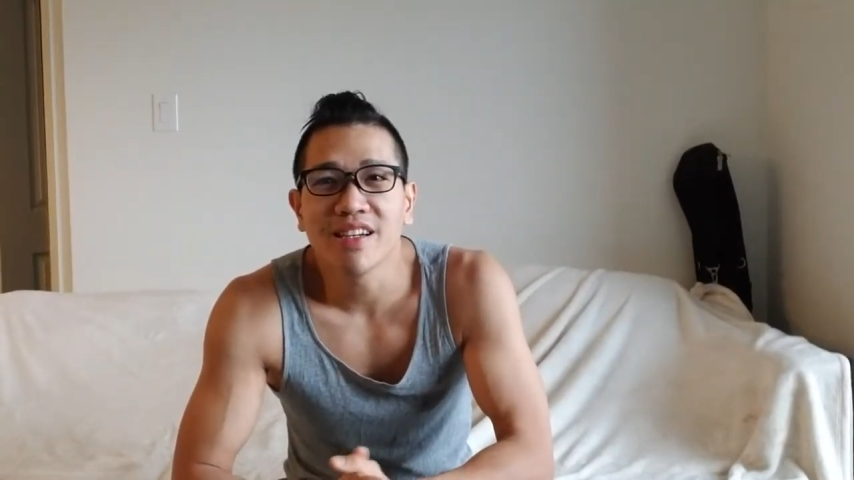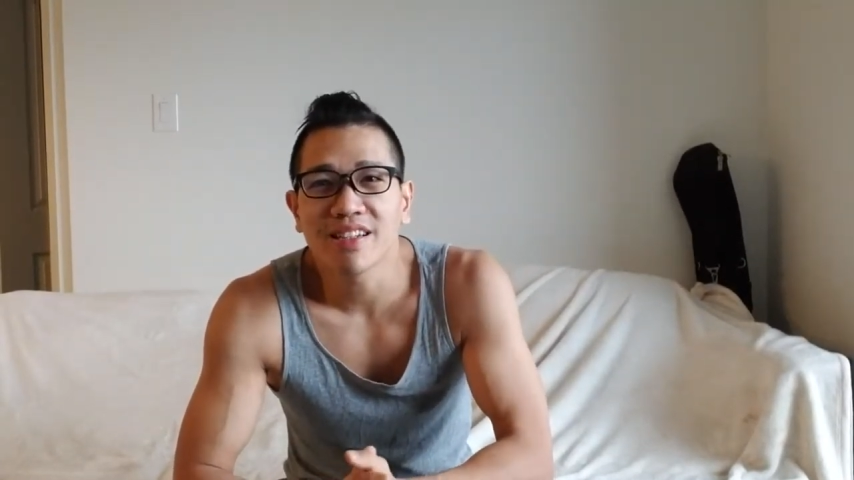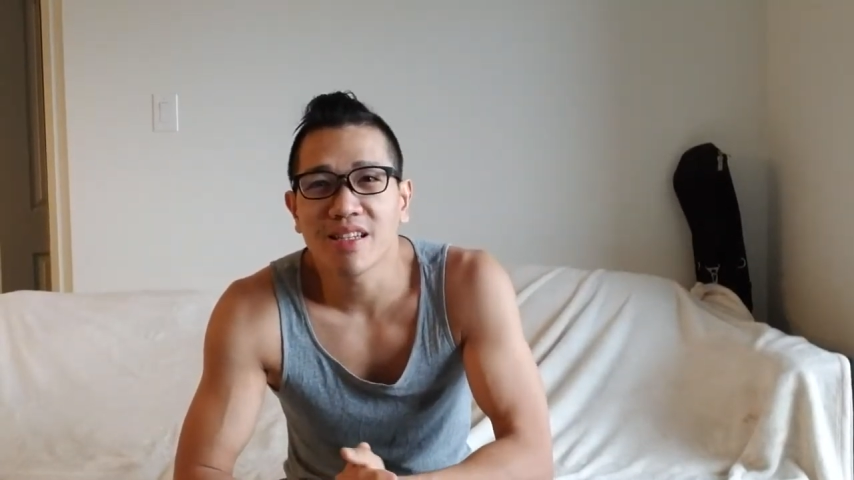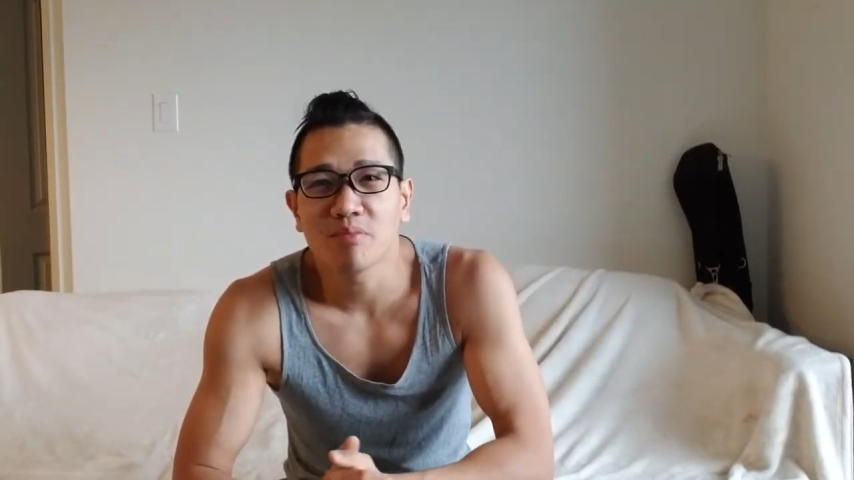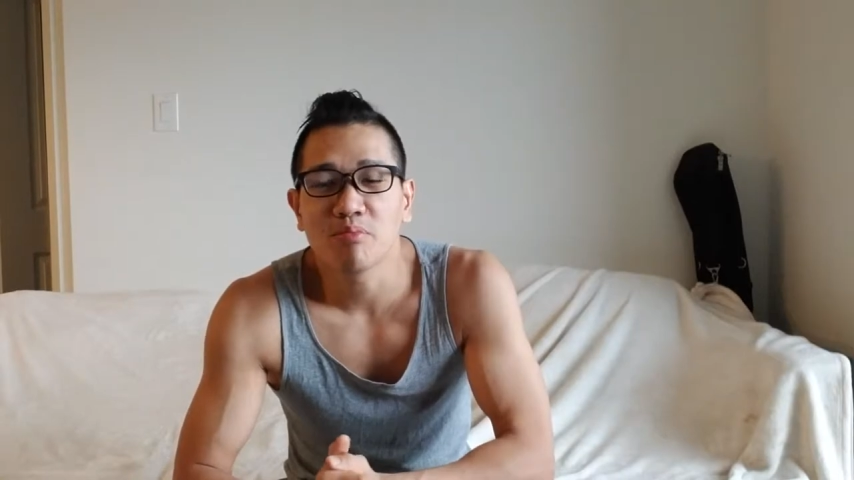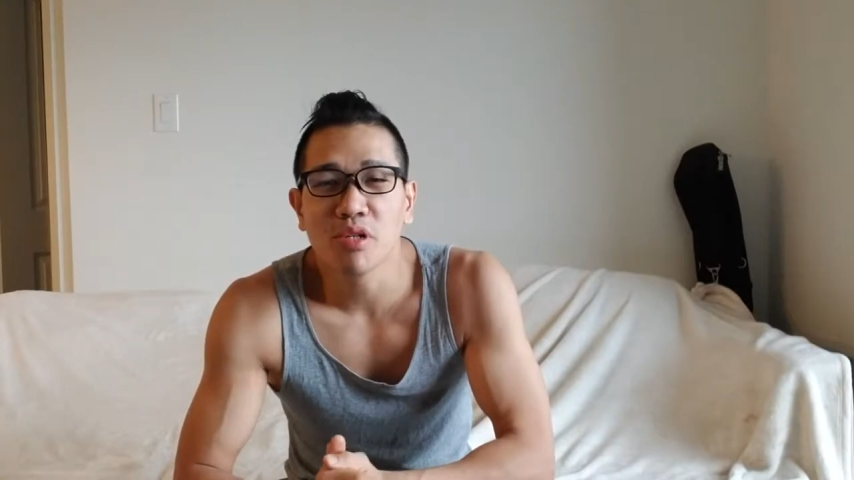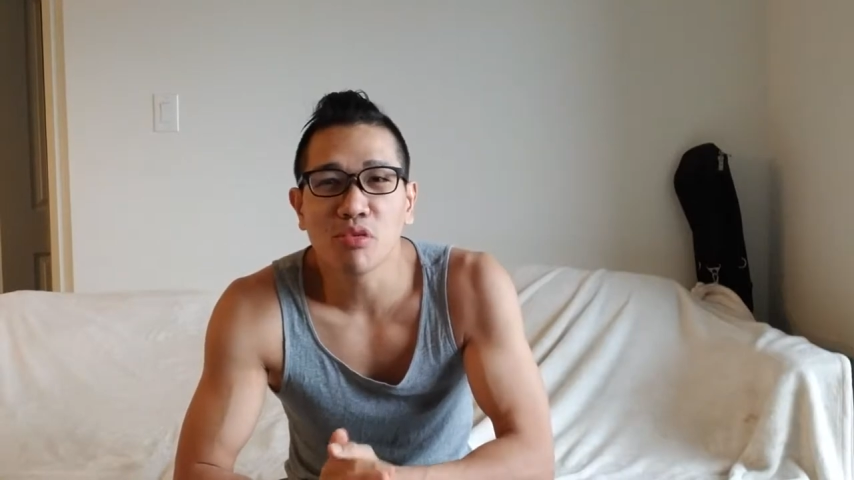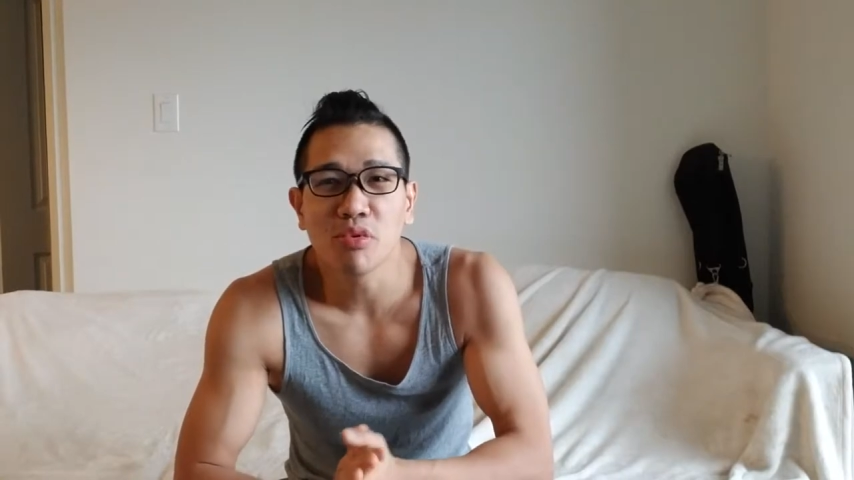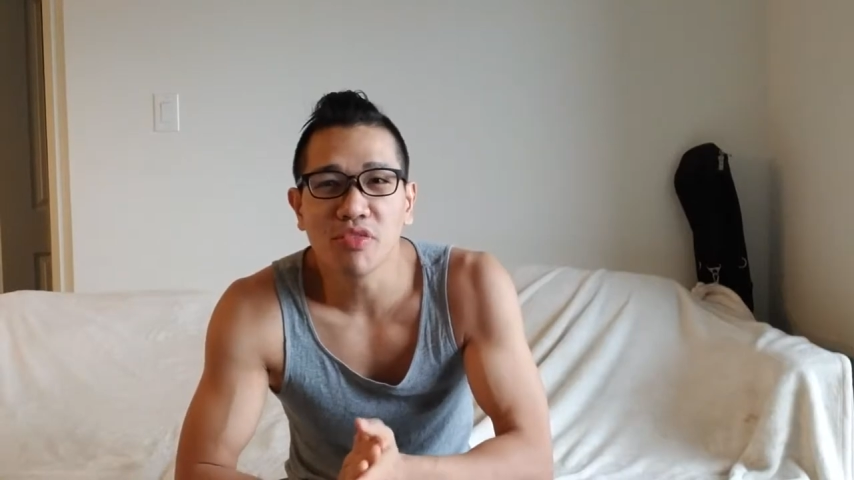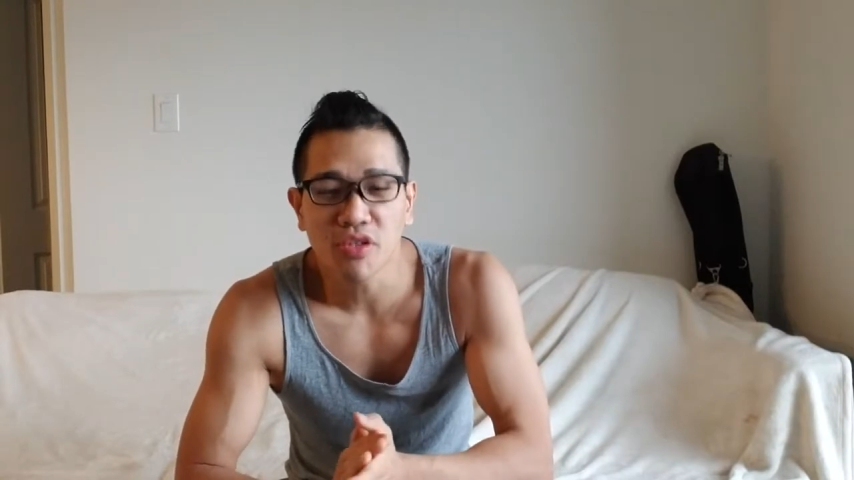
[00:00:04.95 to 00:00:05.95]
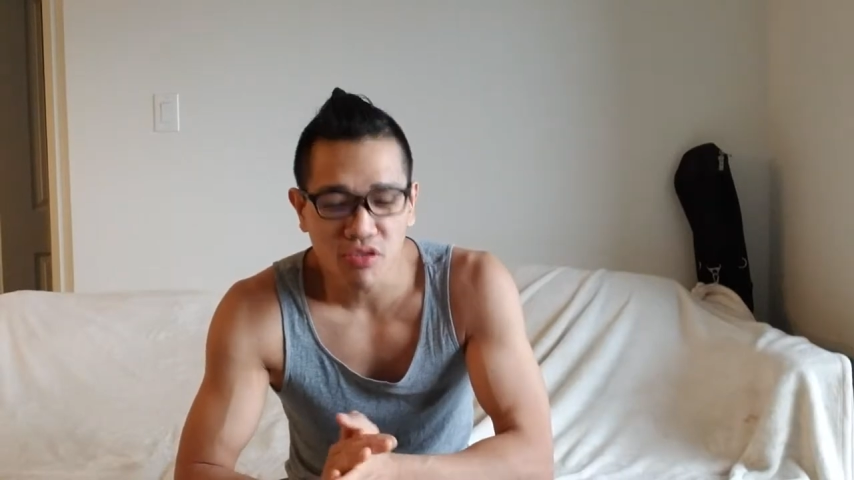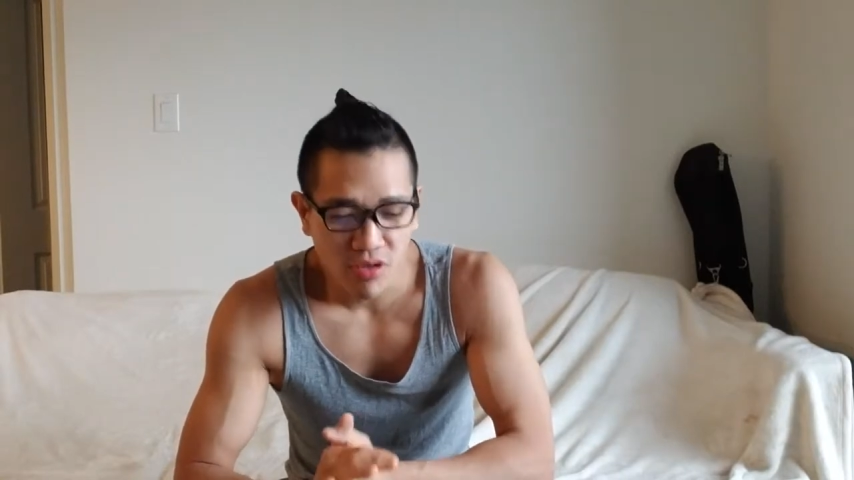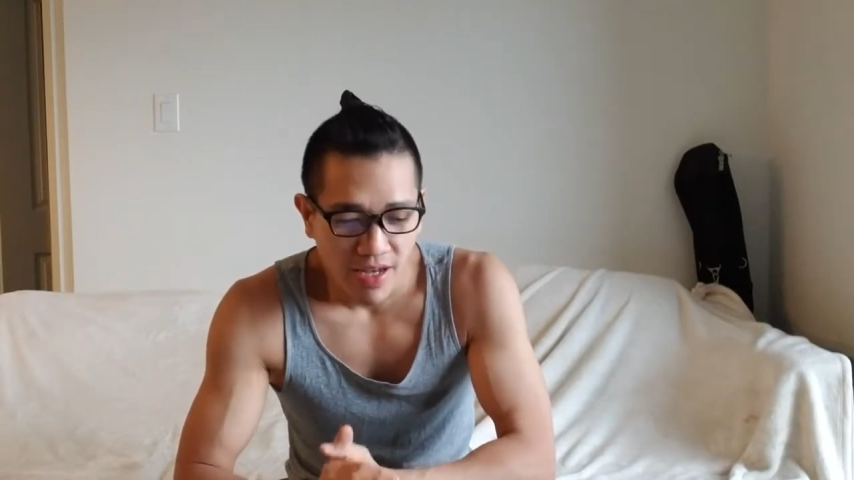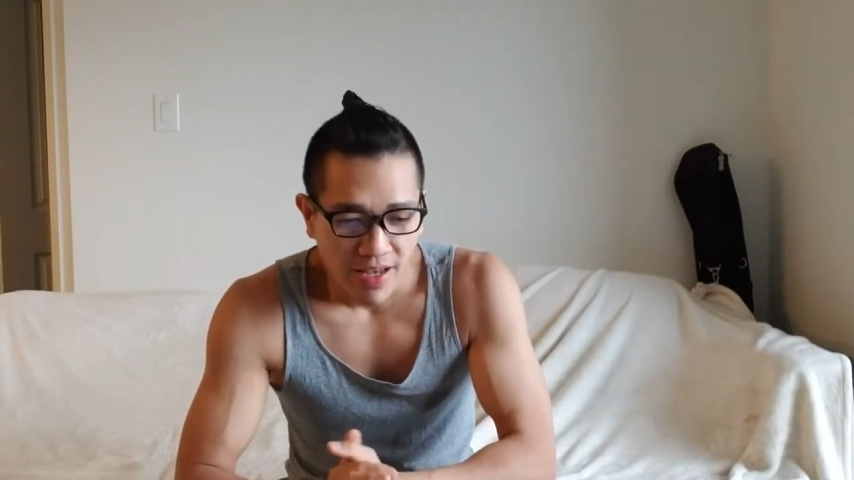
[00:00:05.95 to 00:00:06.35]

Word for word: Nugget Book Review.